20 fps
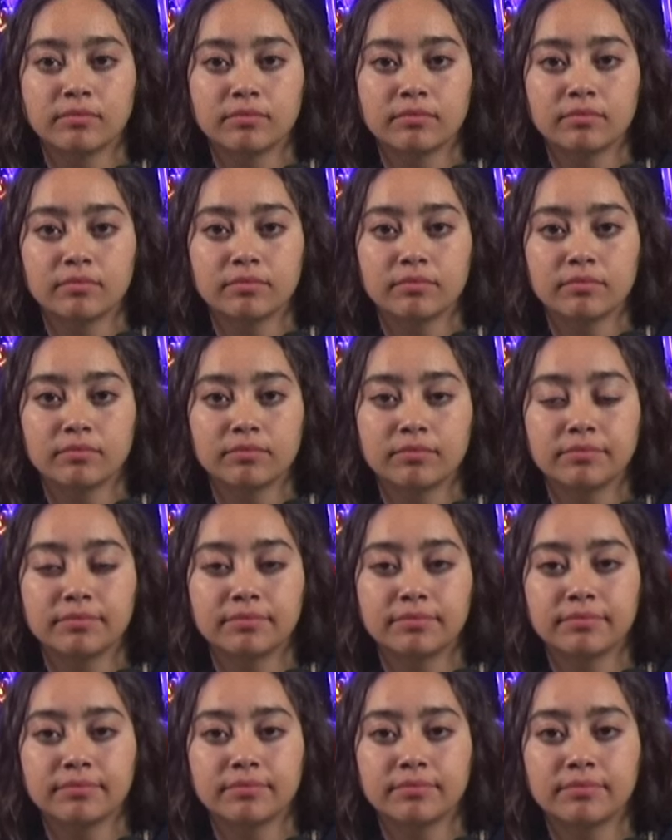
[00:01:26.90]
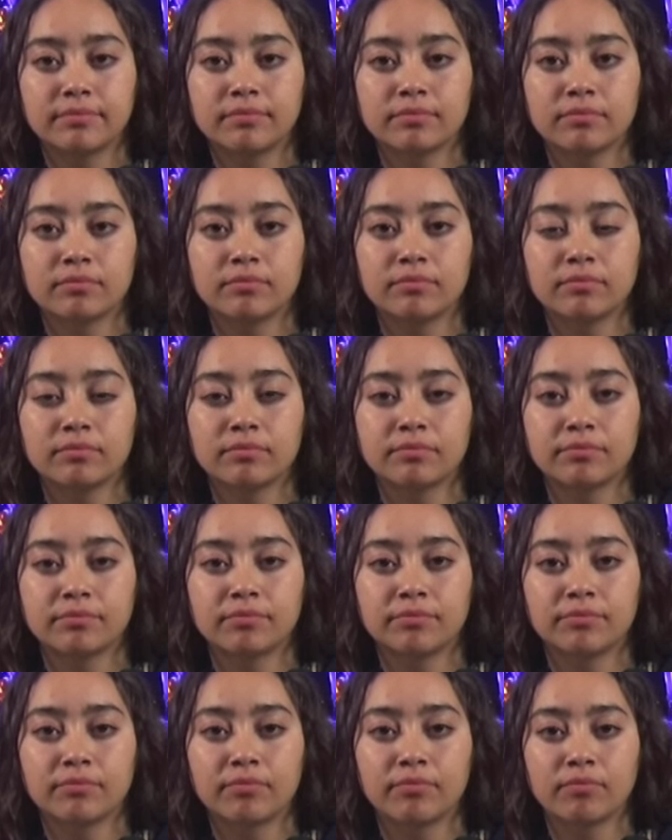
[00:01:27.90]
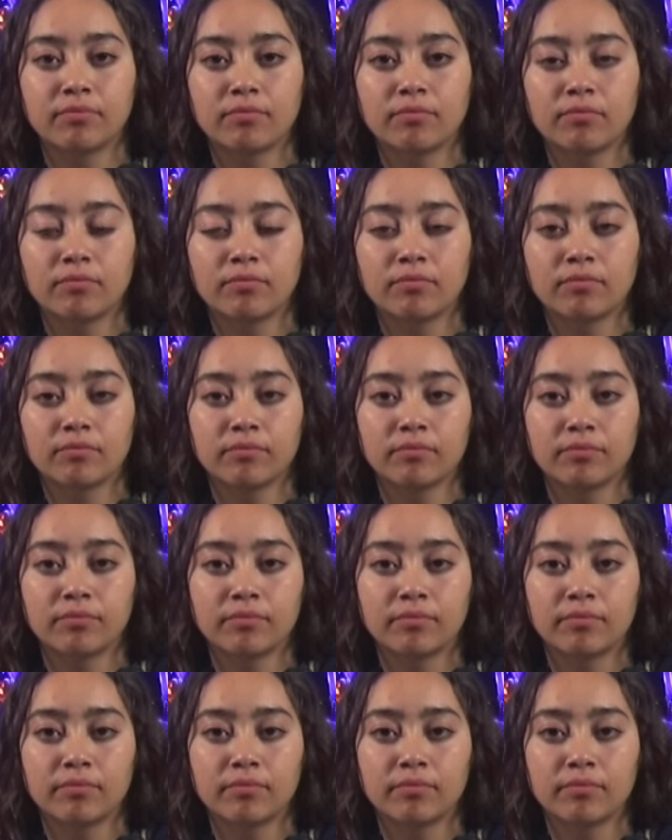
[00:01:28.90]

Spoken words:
No words are spoken by the person on screen.